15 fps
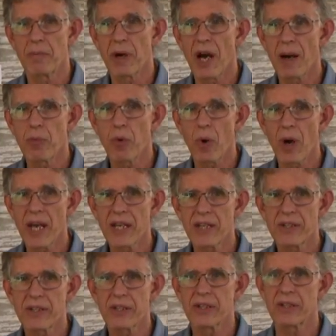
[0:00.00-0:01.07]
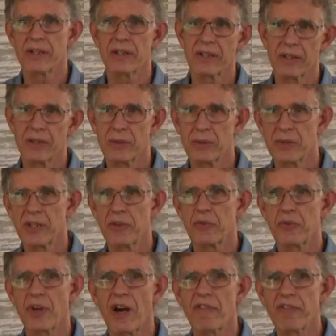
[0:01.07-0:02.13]
Bob White, who
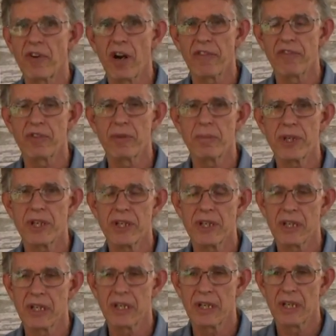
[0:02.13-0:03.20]
lives not far from me.